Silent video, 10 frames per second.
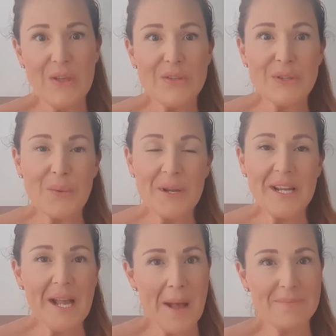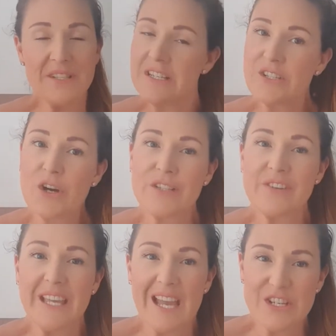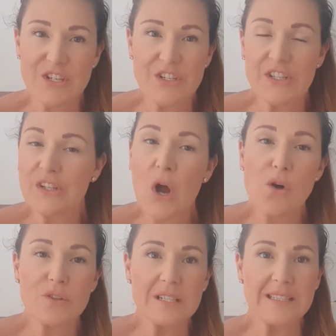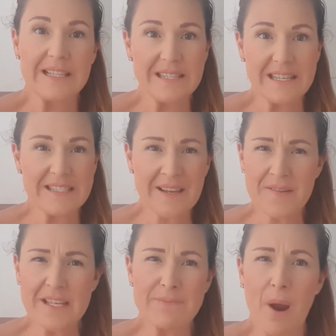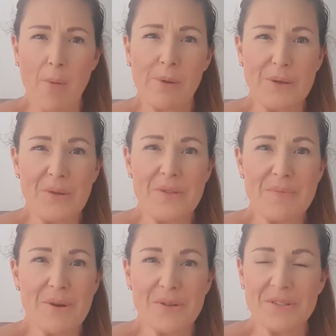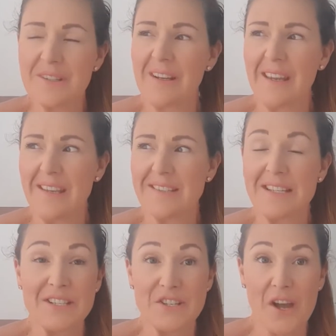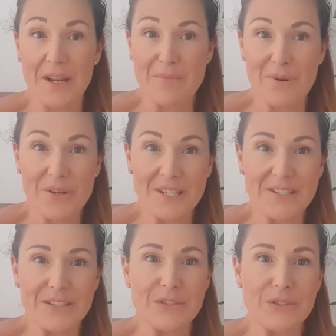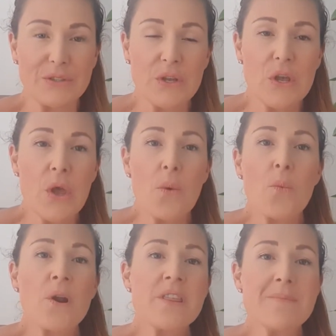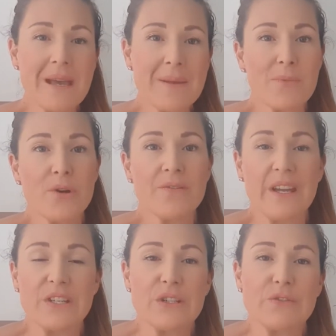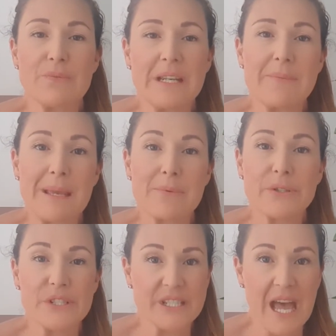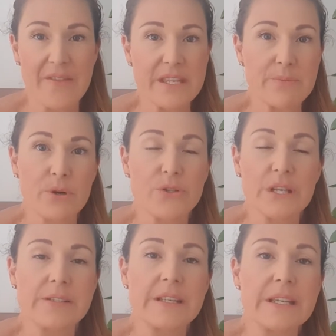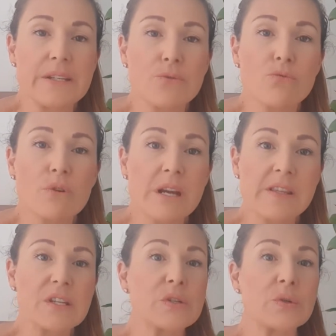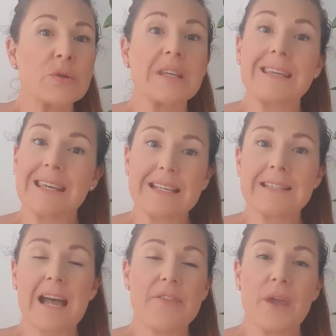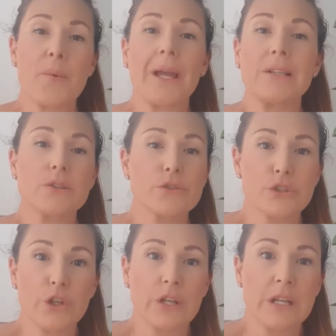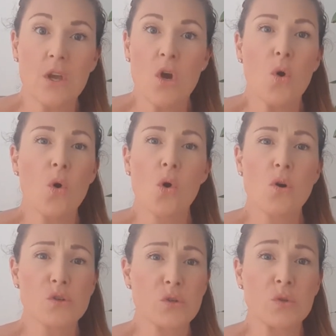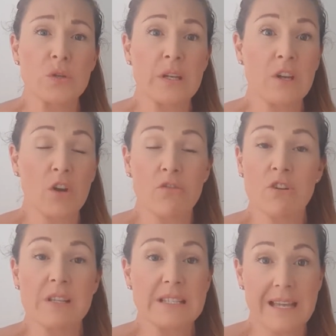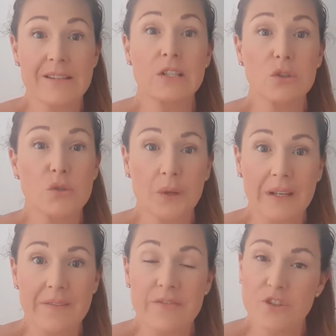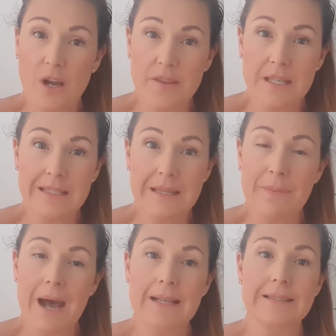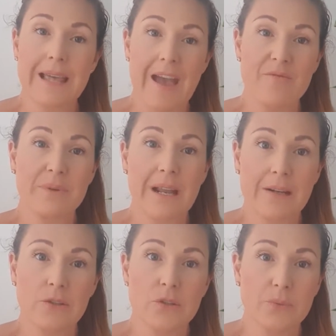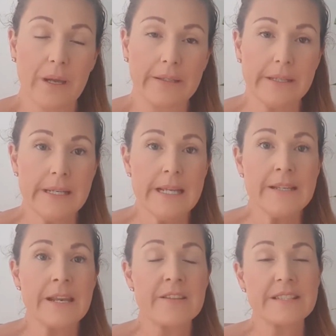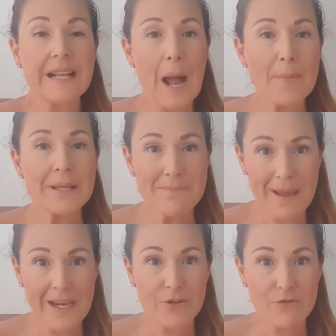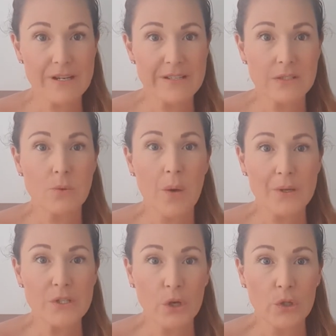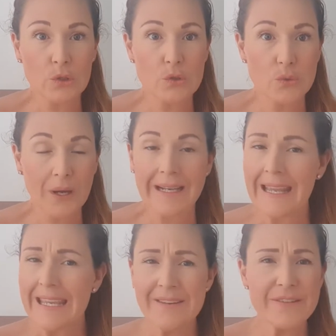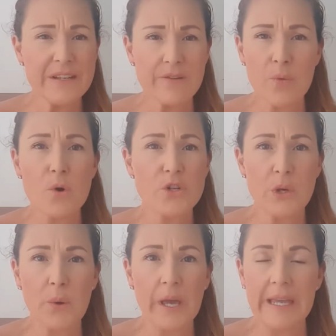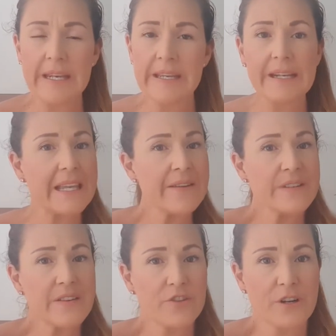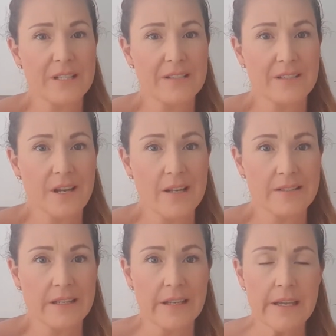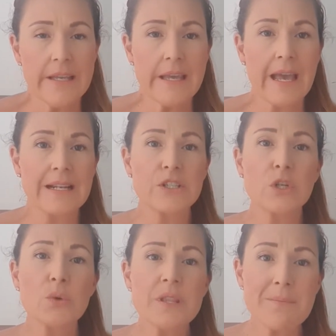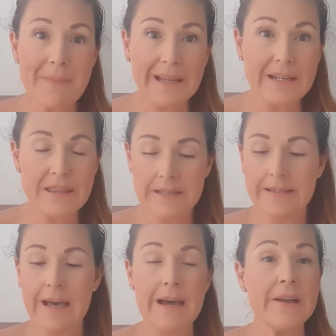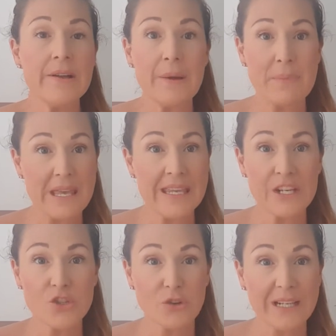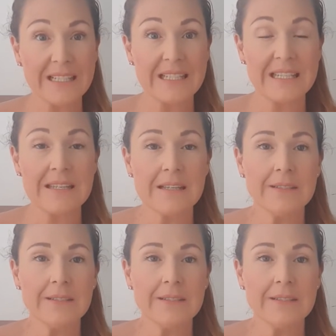So when it comes to detoxification and colon cleansing, I feel like that's probably not the most, exciting process to do. One of the main motivations for many people to start this process is really to kickstart their weight loss journey, or to, really start to lose weight if they've tried things in the past and they haven't been able to lose weight. Now, there's a couple of main reasons why we don't lose weight, even if we're watching what we're eating and even if we're exercising. And two of the main things are being adrenally